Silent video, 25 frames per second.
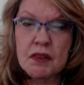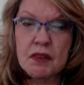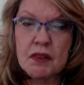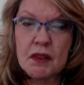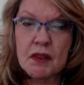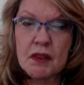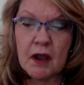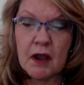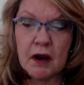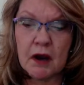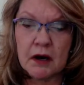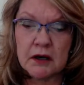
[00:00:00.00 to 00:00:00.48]

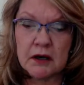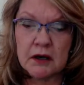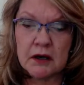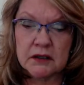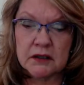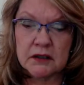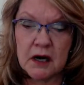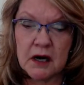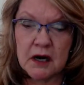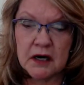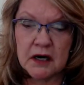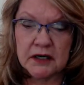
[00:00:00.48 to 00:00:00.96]
Our
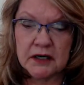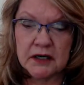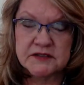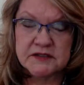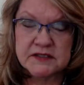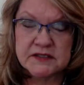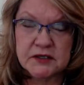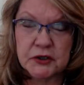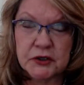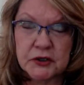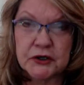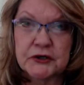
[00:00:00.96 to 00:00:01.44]

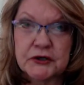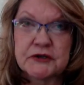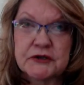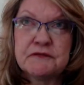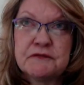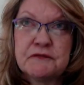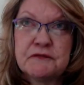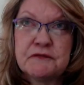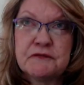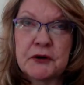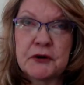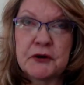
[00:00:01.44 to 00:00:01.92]
hearts hurt
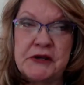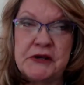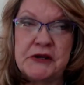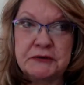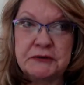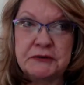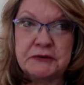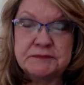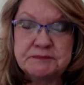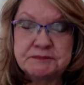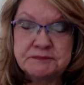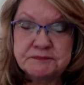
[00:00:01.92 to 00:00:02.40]
for
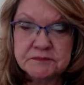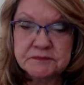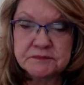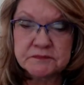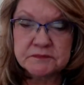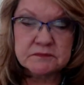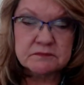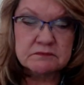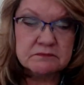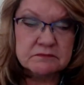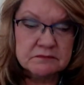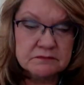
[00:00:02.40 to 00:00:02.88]
you.
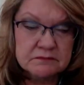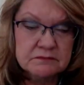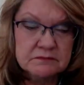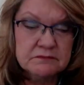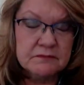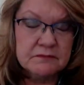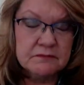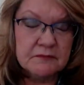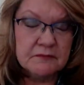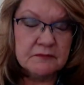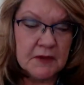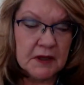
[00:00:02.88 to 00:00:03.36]

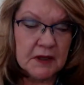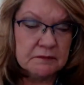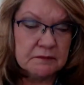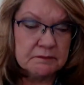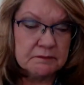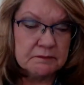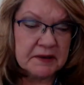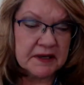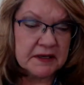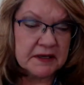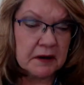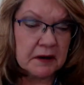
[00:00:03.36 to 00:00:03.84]

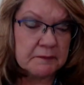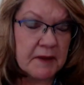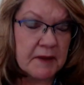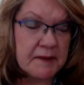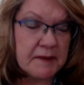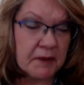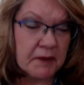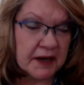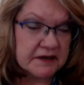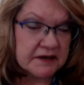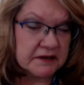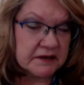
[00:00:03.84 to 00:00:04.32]
Been on my
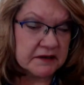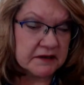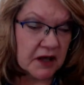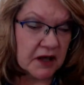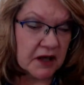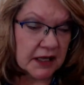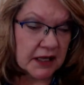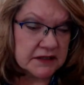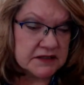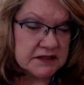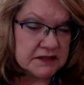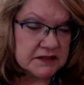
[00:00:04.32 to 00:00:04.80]
mind a
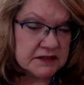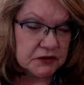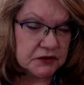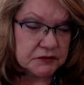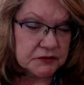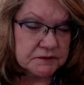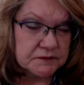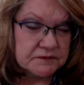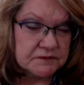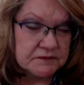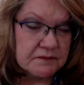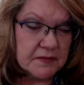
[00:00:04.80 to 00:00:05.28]
lot,
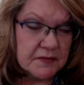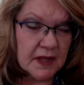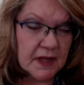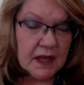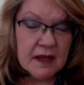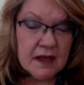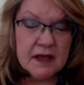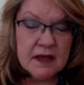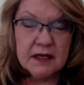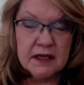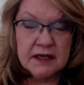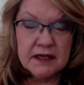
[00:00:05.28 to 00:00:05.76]
so
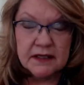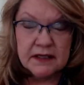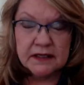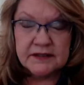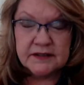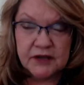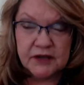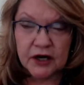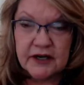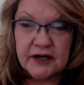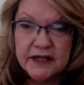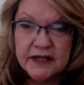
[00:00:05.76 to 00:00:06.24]

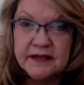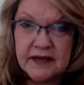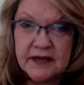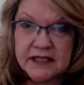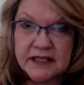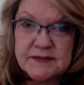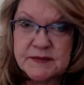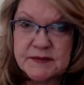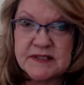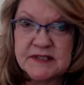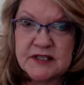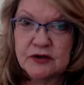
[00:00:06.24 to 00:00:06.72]
darn it, not
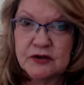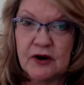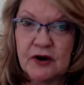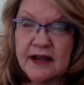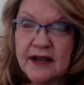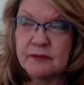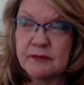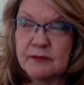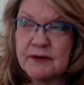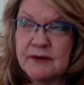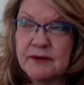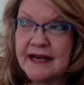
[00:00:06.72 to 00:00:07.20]
supposed to cry
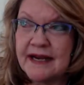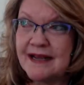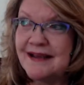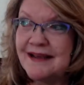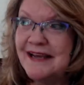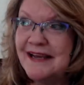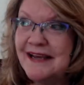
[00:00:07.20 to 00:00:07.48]
already.